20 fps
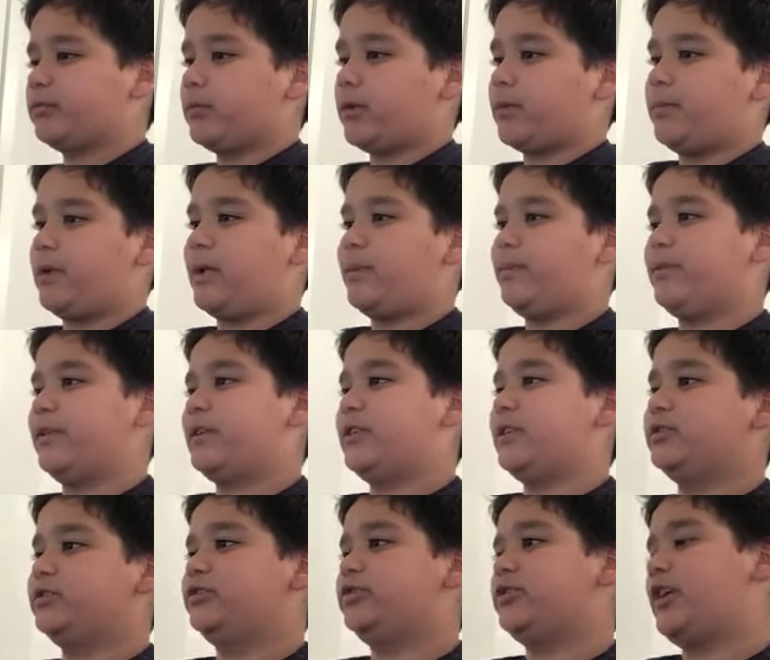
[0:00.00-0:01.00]

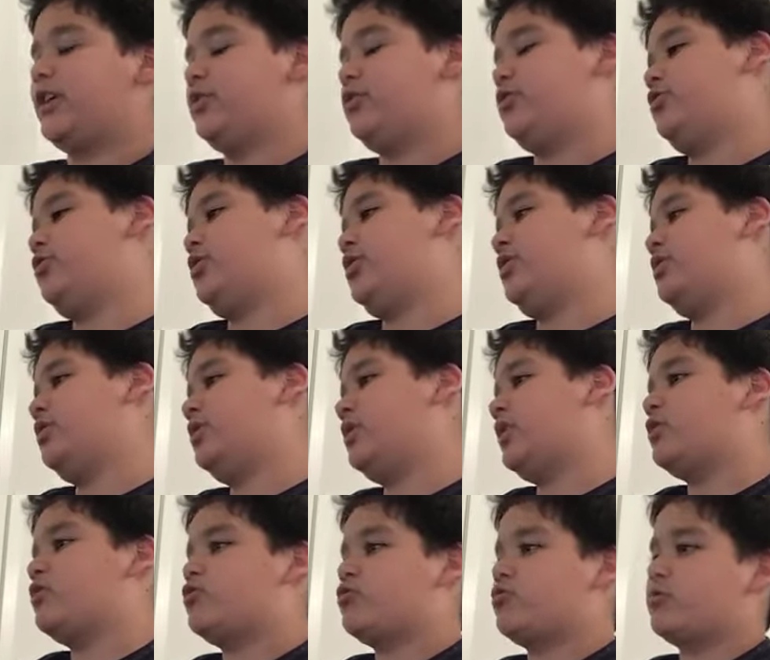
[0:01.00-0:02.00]
Republicans that didn't
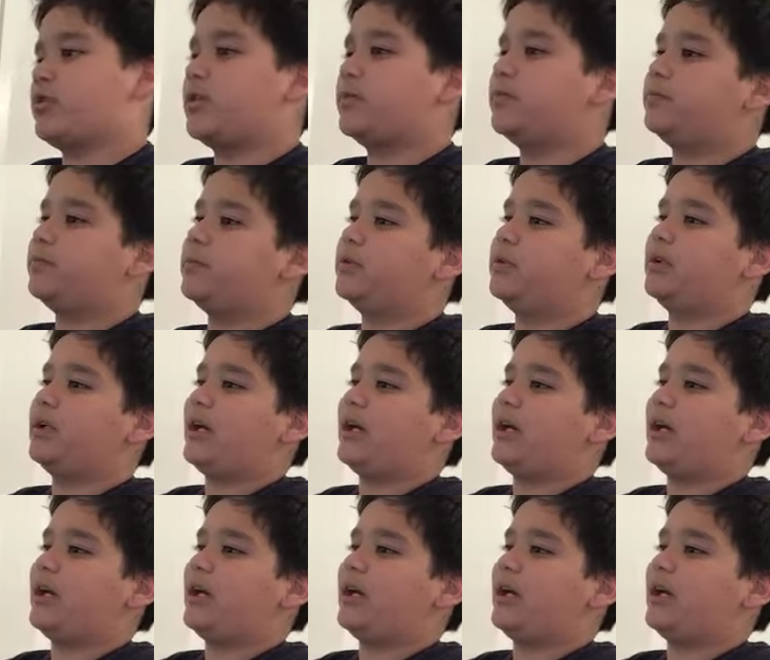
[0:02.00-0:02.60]
like Trump,